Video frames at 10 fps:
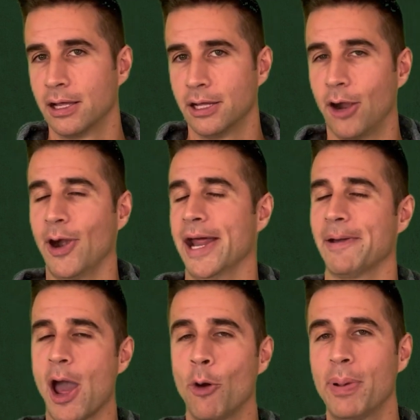All right,
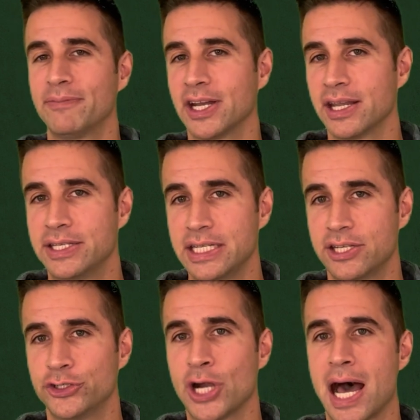I hope I've done a
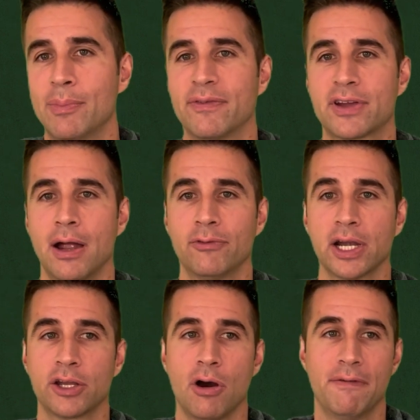decent job of
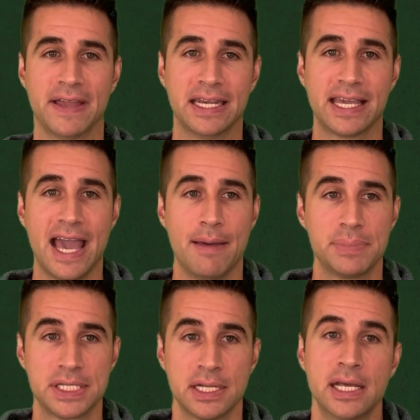covering golf
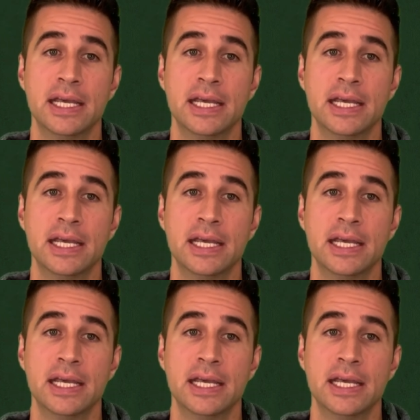handicaps.